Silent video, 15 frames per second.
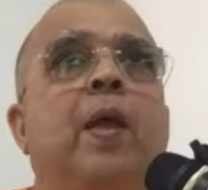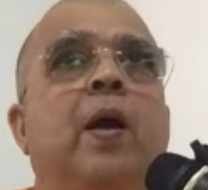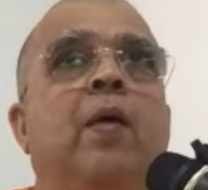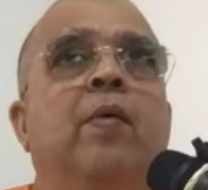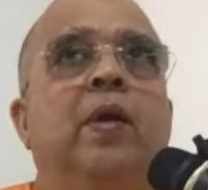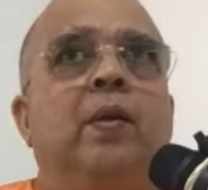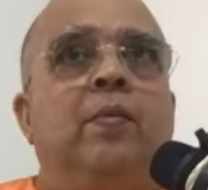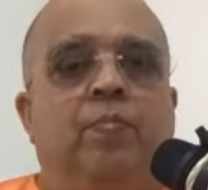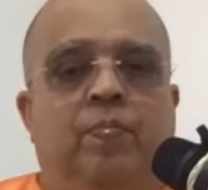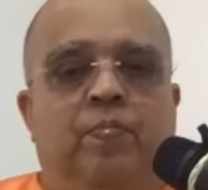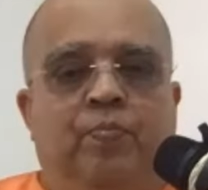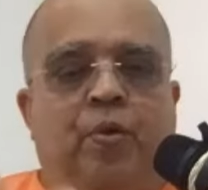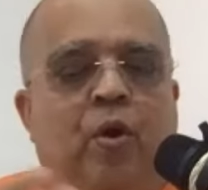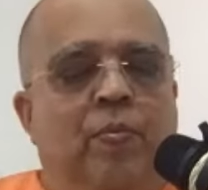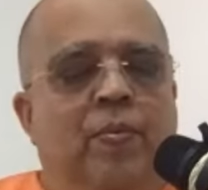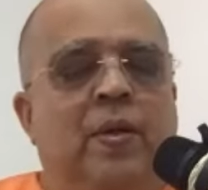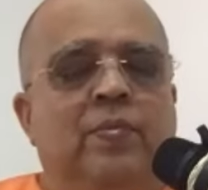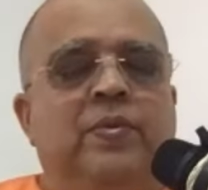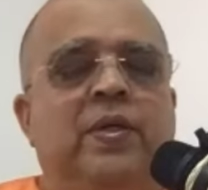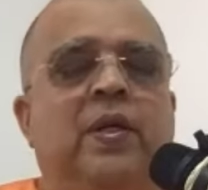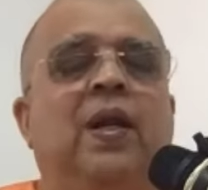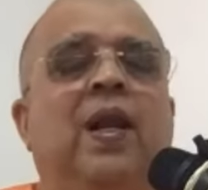Our
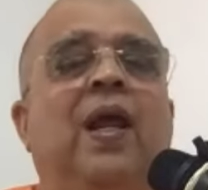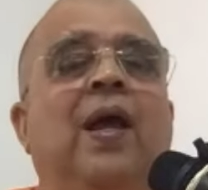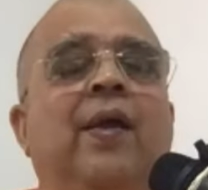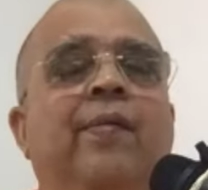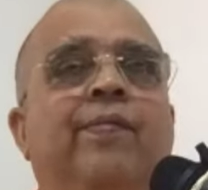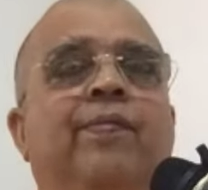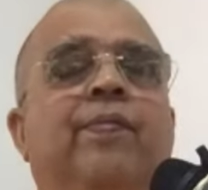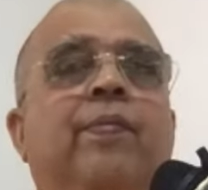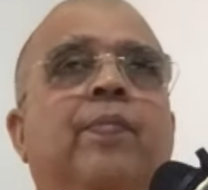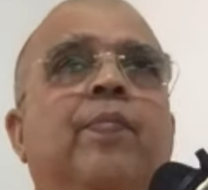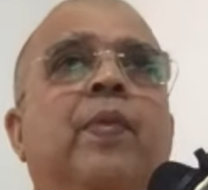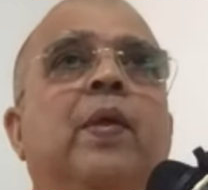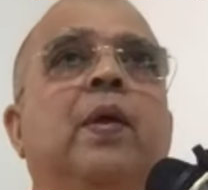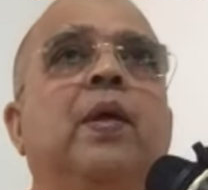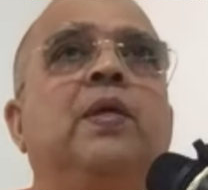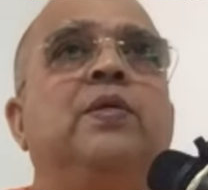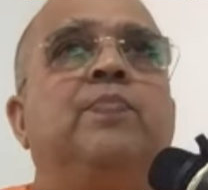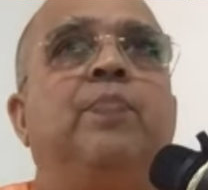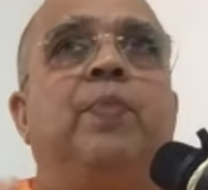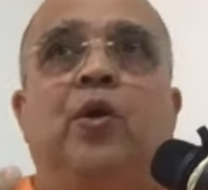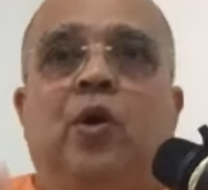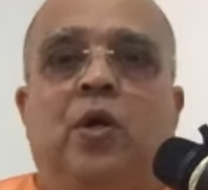problems in life is
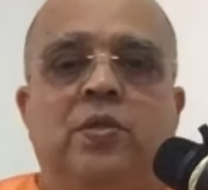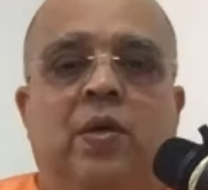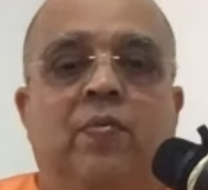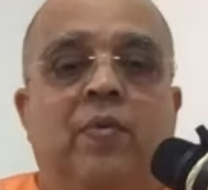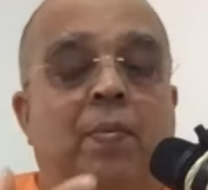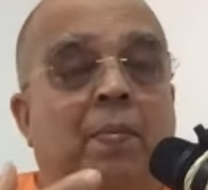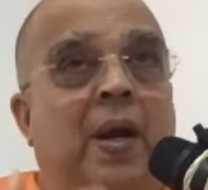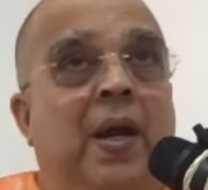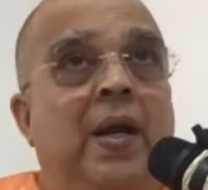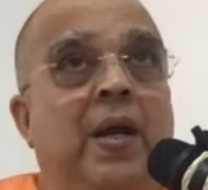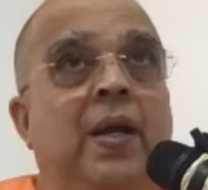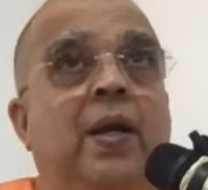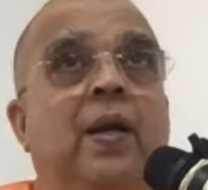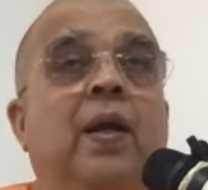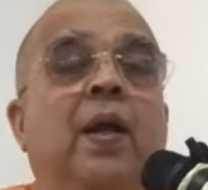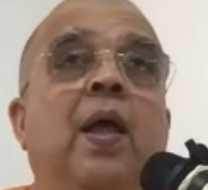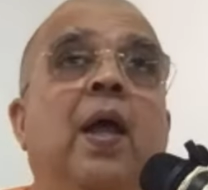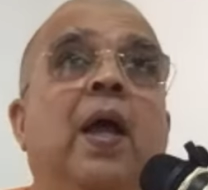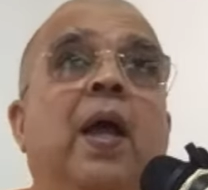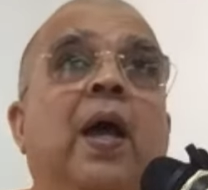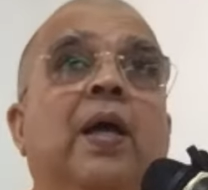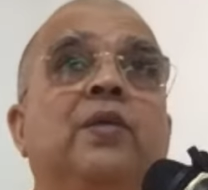because our mind
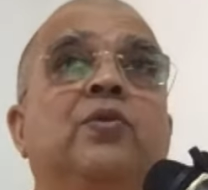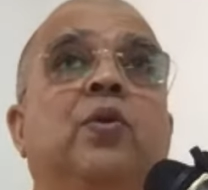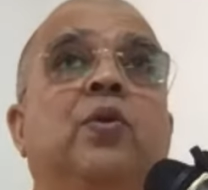has